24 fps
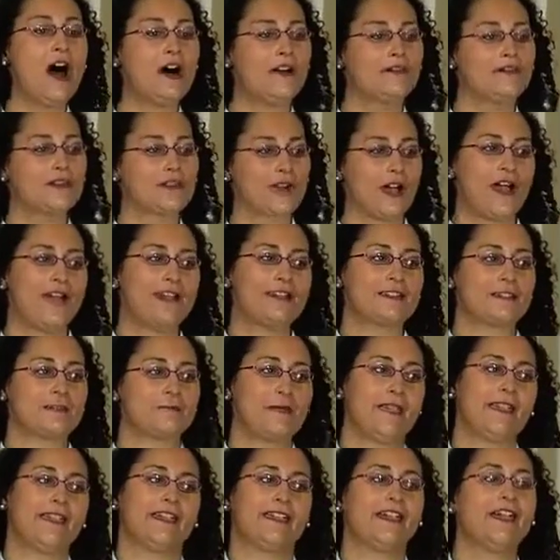of trying to
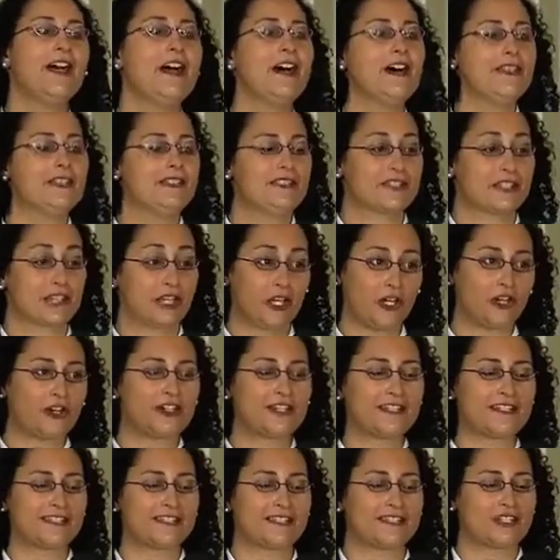make the
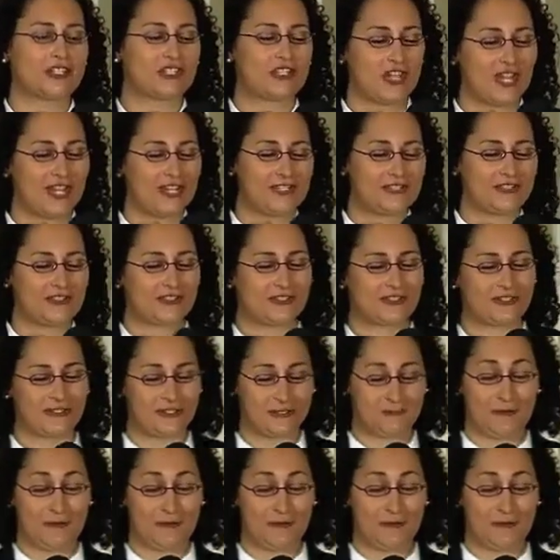Securities and Exchange